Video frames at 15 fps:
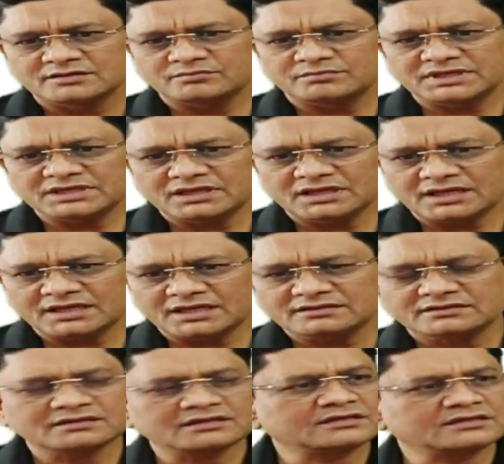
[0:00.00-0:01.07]
B and
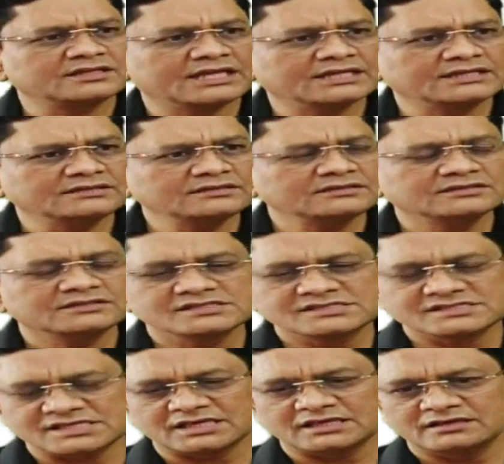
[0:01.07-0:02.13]

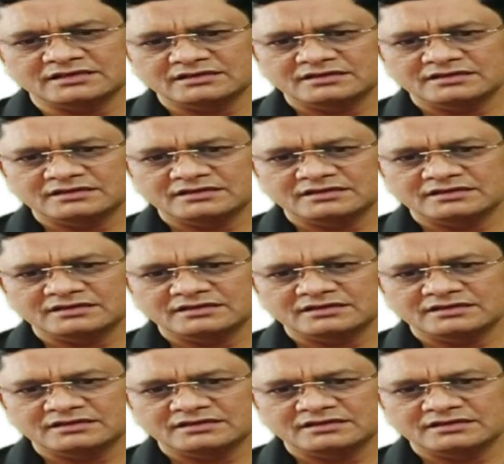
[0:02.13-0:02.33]
39C.